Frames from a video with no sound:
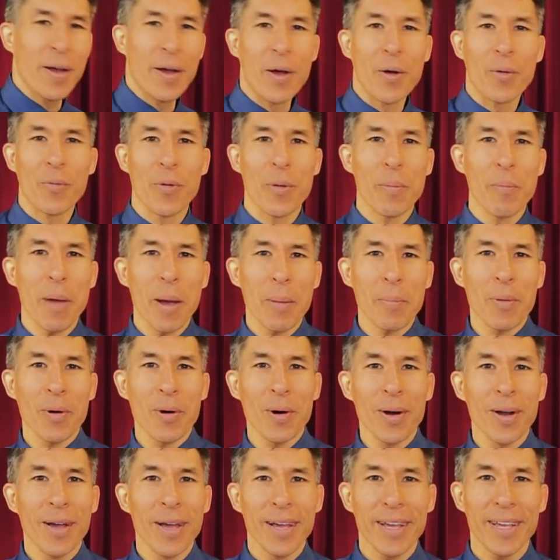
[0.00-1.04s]

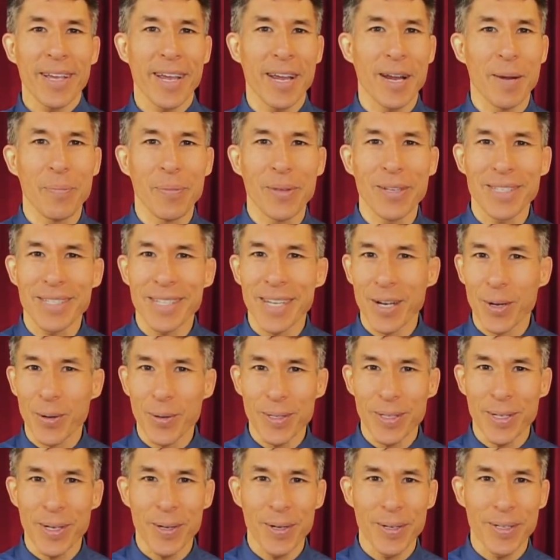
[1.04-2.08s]
Remember, keep the secret
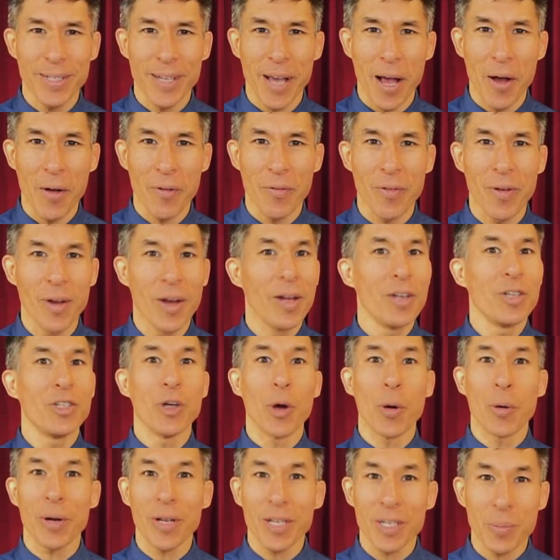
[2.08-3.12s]
to yourself.
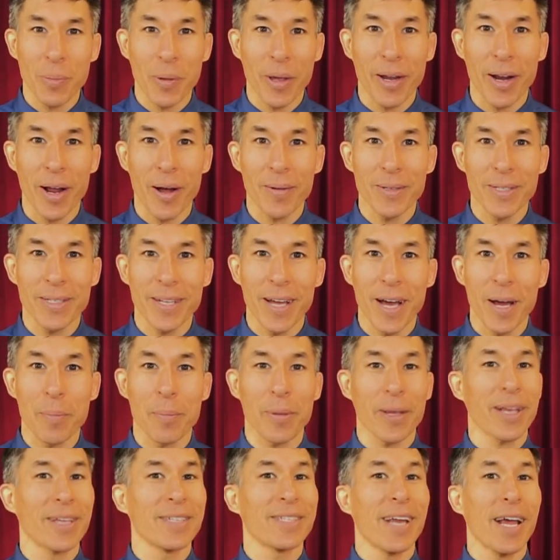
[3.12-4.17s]
Don't explain how it's done
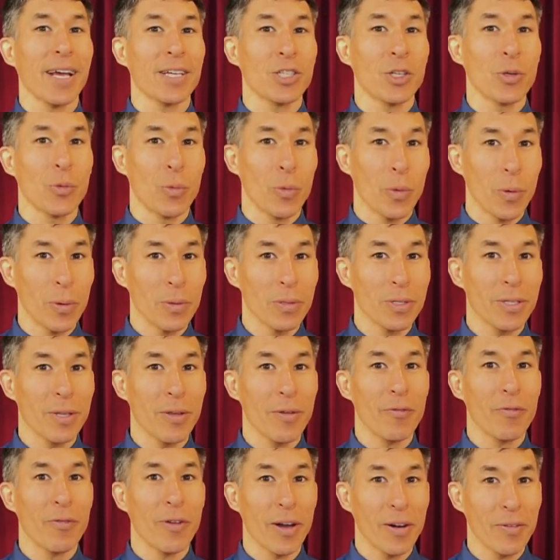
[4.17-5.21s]
because it actually ruins the
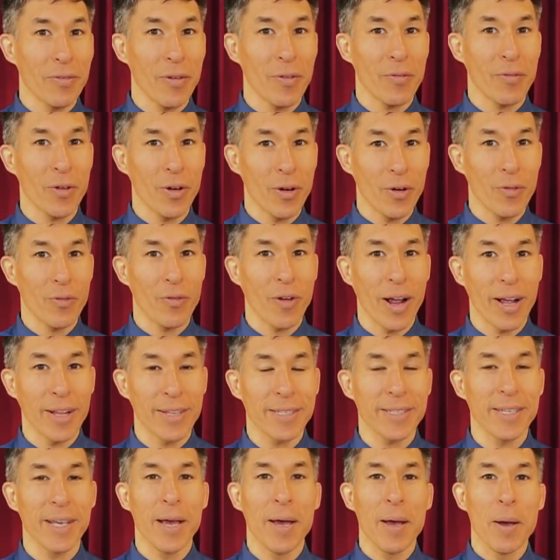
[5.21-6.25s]
fun of it for your
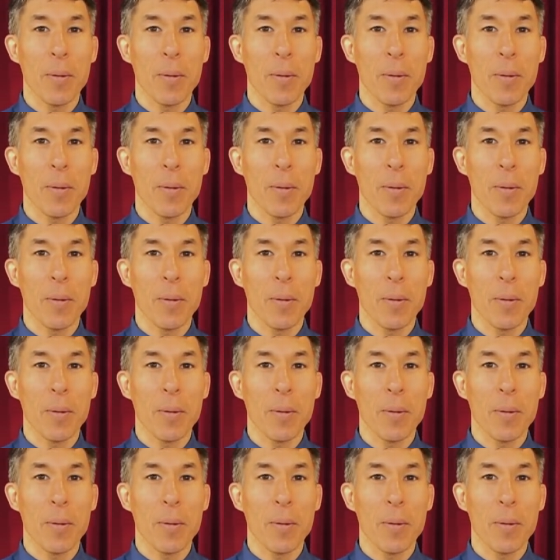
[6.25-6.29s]
friends.